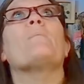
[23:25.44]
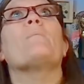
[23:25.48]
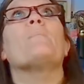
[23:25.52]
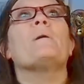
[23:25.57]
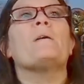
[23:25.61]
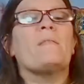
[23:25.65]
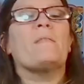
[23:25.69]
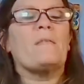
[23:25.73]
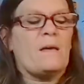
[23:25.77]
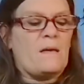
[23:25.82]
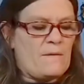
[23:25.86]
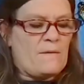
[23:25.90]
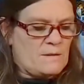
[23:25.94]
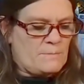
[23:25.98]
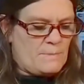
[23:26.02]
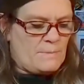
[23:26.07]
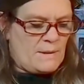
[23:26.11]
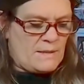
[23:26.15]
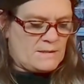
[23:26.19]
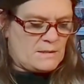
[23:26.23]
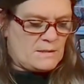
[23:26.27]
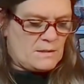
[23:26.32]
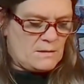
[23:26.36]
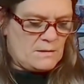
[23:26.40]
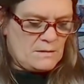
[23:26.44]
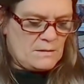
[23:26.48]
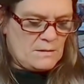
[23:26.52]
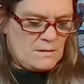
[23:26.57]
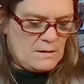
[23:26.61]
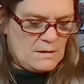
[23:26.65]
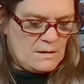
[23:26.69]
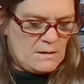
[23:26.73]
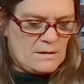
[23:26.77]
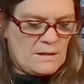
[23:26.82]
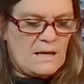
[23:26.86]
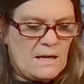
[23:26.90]
bit there. That's better.
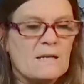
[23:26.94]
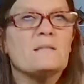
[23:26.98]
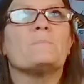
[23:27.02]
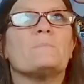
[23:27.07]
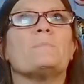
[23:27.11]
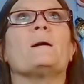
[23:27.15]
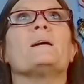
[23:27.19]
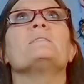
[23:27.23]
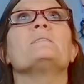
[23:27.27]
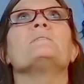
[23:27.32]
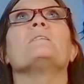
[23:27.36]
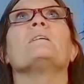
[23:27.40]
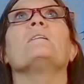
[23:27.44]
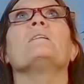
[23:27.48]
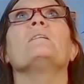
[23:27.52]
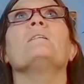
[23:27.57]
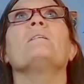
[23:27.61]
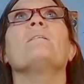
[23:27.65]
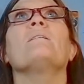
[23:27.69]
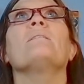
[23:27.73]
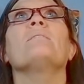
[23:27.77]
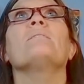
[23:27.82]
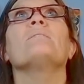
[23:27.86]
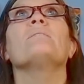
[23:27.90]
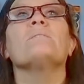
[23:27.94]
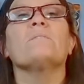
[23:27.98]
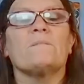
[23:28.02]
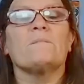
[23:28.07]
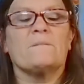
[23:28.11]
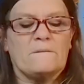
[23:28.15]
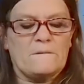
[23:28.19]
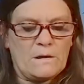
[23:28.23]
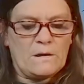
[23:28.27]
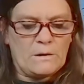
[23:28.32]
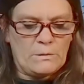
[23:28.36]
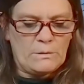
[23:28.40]
That is better.
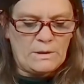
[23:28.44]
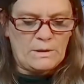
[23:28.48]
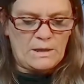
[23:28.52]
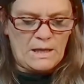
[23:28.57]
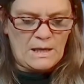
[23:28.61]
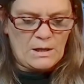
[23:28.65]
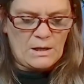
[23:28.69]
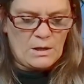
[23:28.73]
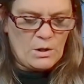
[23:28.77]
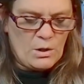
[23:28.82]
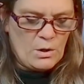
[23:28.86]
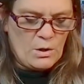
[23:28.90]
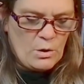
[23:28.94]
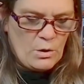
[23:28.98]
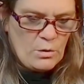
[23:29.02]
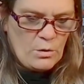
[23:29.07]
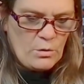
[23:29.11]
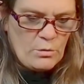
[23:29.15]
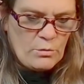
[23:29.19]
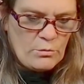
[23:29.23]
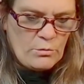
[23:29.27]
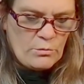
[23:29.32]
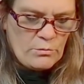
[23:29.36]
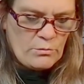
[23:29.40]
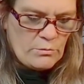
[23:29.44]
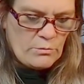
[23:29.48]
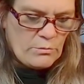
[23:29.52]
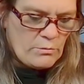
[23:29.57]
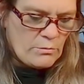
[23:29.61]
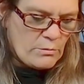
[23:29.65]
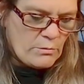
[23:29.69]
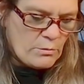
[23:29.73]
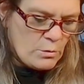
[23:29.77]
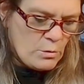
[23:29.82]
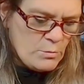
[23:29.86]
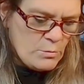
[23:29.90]
Okay.
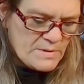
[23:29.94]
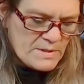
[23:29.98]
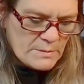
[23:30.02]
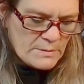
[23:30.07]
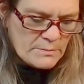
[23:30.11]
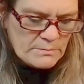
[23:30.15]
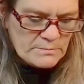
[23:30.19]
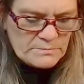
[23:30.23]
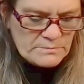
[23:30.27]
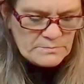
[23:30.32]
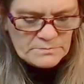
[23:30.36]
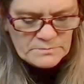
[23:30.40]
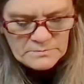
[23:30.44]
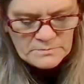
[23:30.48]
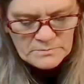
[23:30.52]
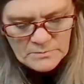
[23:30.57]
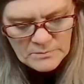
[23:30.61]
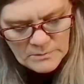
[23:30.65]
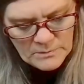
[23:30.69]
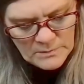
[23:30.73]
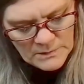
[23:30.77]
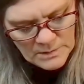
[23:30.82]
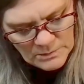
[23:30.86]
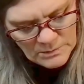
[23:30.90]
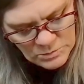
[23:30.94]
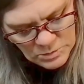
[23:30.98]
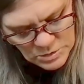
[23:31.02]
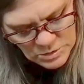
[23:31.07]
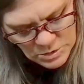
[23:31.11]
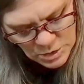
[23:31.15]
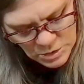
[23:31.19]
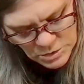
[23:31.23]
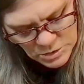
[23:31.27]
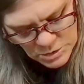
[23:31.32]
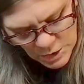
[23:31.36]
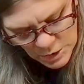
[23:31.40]
Oops.
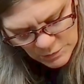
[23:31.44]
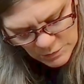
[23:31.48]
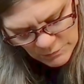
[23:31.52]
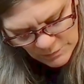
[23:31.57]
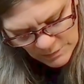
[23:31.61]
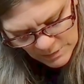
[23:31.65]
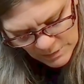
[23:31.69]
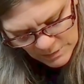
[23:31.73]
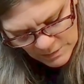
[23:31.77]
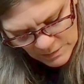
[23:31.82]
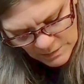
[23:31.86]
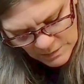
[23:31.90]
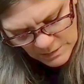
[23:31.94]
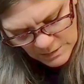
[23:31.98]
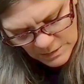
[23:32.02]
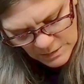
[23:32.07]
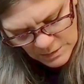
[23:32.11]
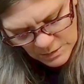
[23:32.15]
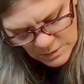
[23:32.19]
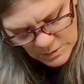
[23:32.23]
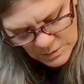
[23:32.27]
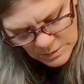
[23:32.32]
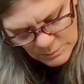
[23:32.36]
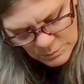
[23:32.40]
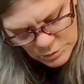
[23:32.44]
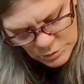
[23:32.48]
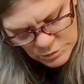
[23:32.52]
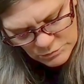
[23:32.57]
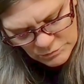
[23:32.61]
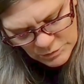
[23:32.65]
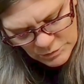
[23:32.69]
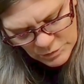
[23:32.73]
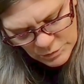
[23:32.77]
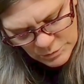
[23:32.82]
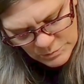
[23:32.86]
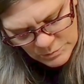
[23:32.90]
Just knocked over
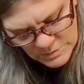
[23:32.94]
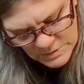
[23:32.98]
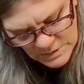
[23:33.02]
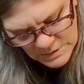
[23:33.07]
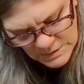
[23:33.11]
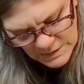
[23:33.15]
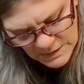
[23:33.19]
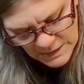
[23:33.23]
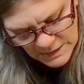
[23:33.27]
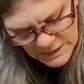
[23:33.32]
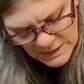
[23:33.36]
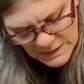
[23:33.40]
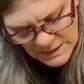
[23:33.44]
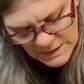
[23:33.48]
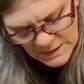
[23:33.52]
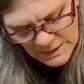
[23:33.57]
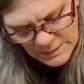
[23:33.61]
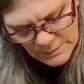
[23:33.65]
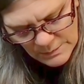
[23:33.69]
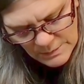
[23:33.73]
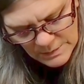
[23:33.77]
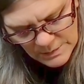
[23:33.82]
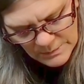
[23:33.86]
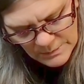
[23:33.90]
mushrooms, like you do.